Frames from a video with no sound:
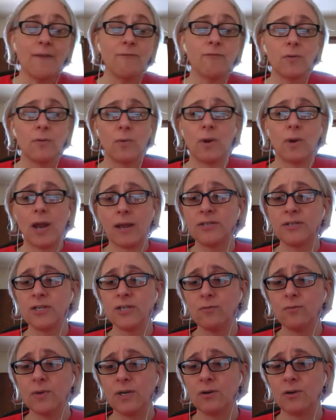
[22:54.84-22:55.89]
read one. I did
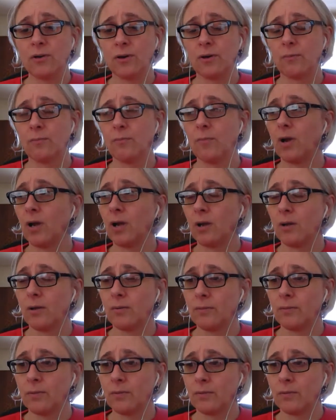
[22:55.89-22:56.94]
read
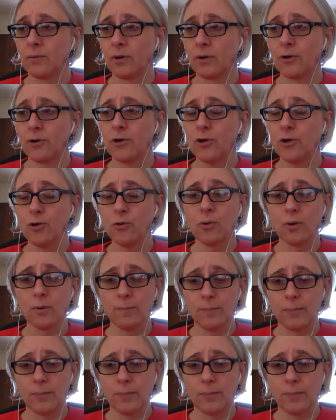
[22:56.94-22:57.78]
her newer